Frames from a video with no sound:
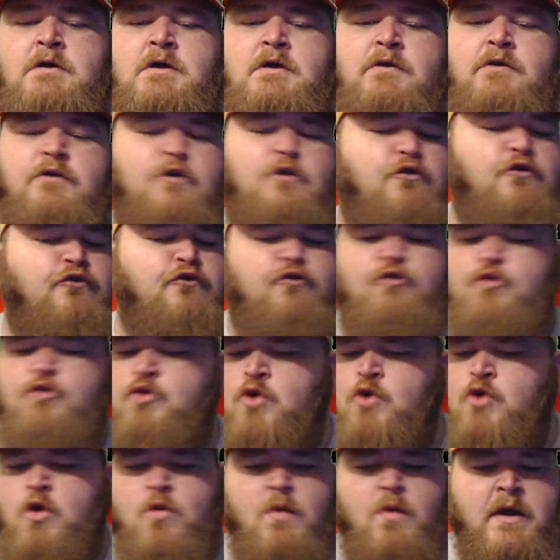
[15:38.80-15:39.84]
there's
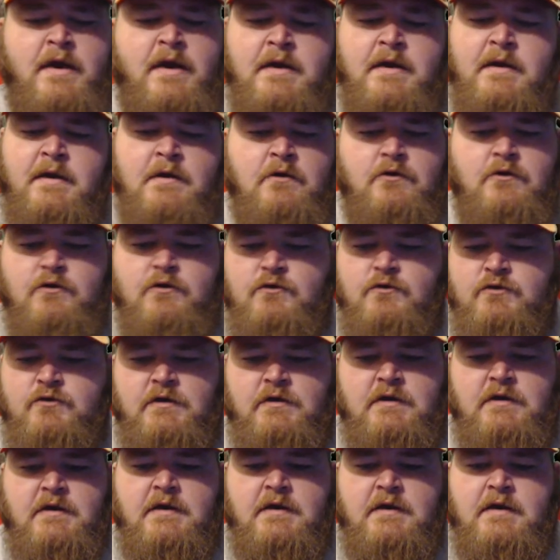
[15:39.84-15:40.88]
no way in hell you should
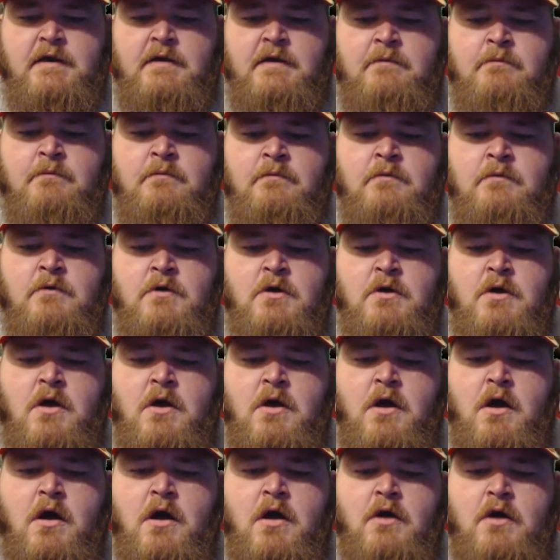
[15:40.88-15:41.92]
have did that.
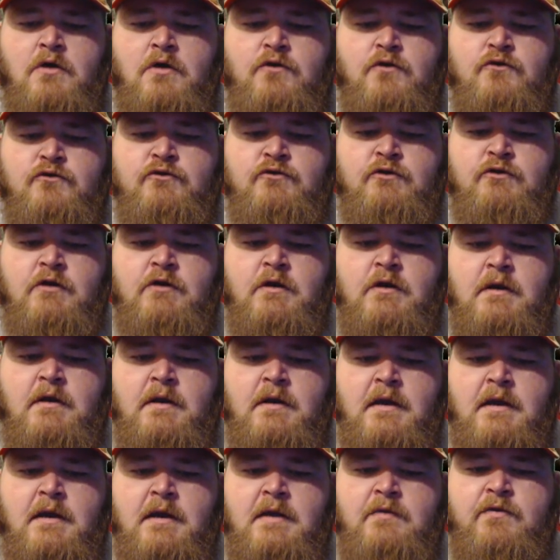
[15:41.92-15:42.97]
You should have
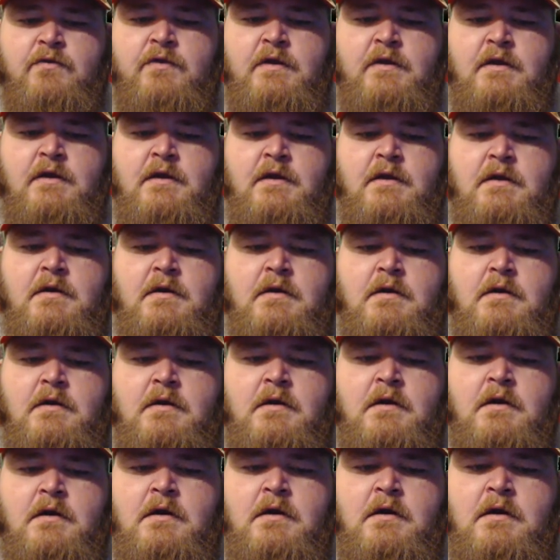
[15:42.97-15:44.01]
let the
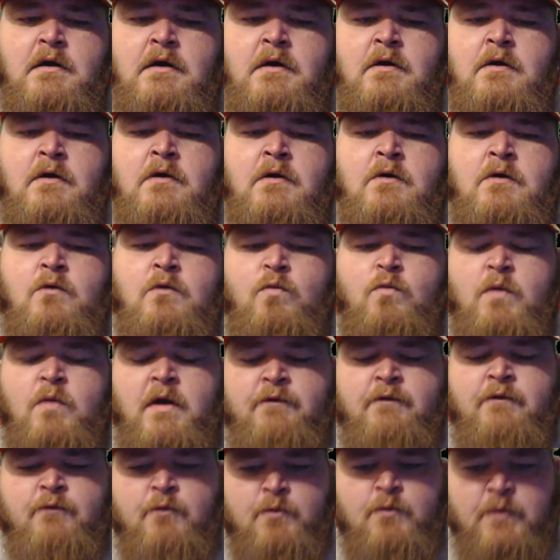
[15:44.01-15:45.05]

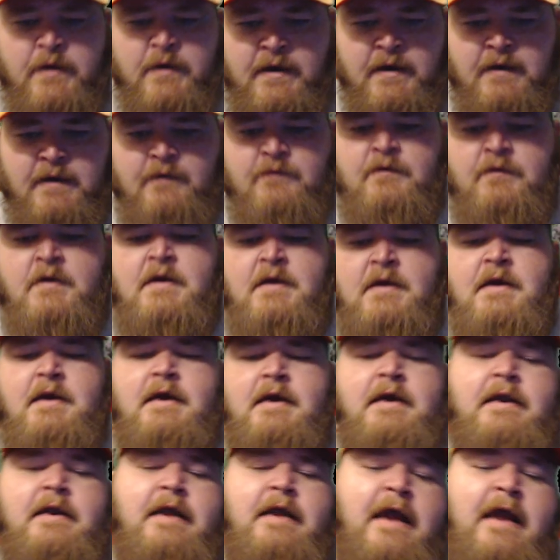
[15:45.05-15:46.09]
referees
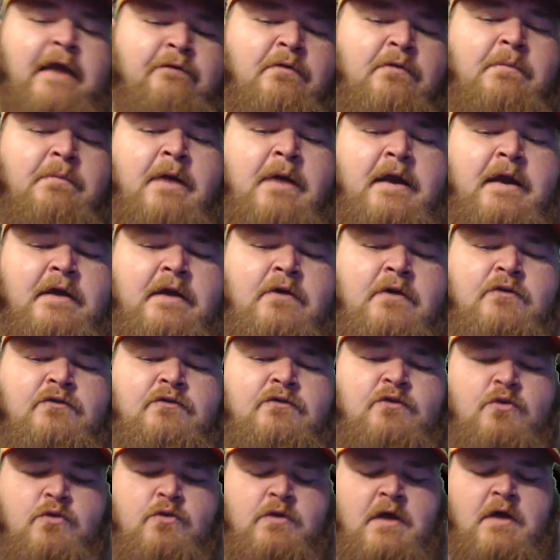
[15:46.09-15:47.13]
and everybody else
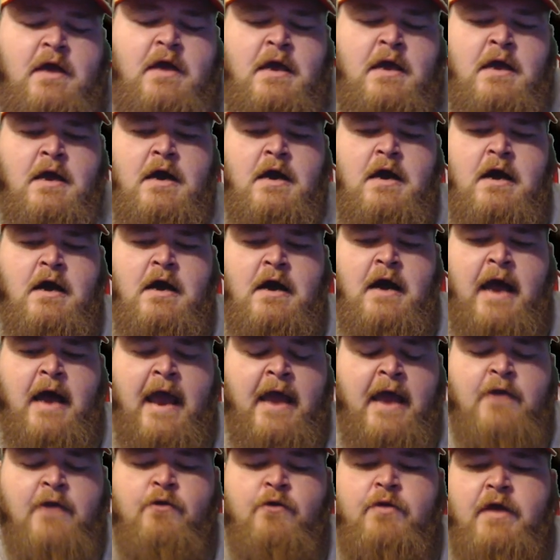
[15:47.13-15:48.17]
do that,
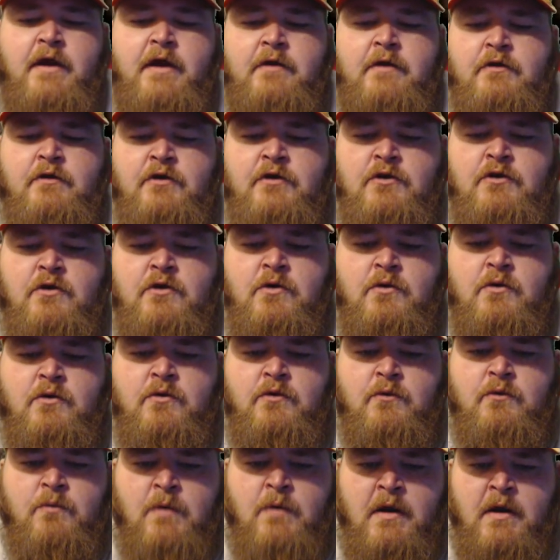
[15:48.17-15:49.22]
handle that.
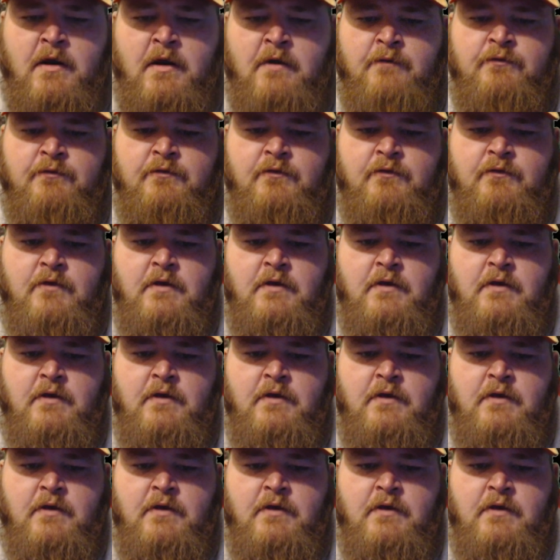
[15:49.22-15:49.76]
The refs,